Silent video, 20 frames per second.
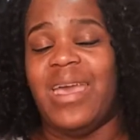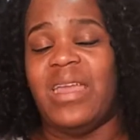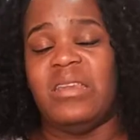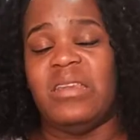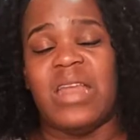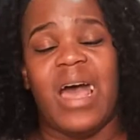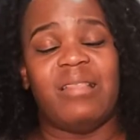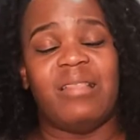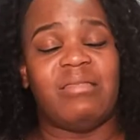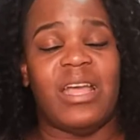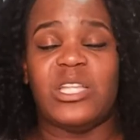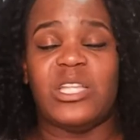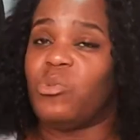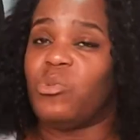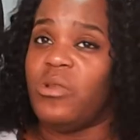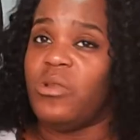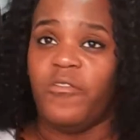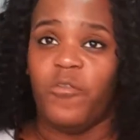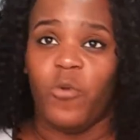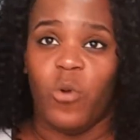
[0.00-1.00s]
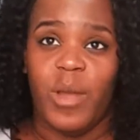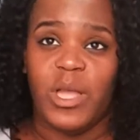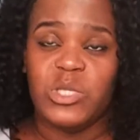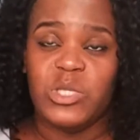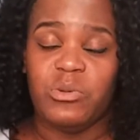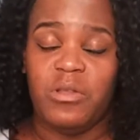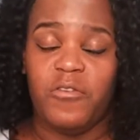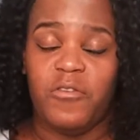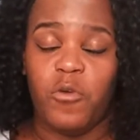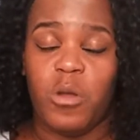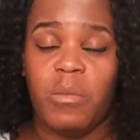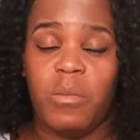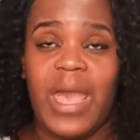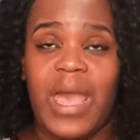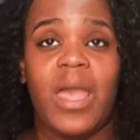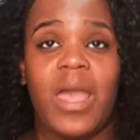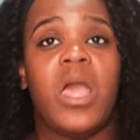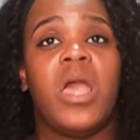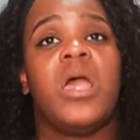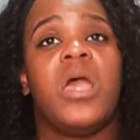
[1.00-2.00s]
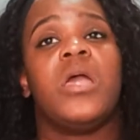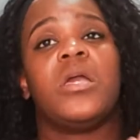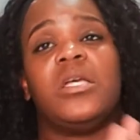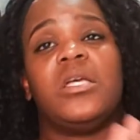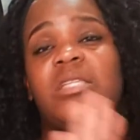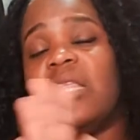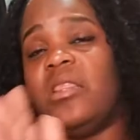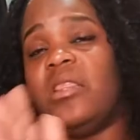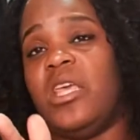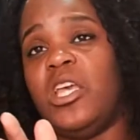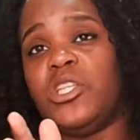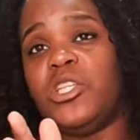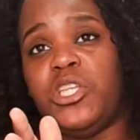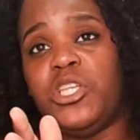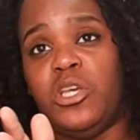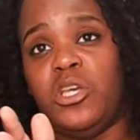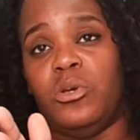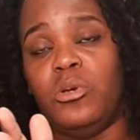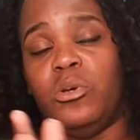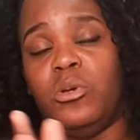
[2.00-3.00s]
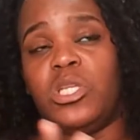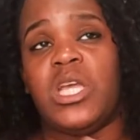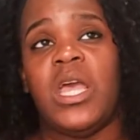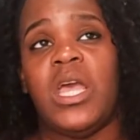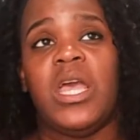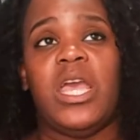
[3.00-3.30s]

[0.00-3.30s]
and not that 24 by 24 mat, because that thing is huge.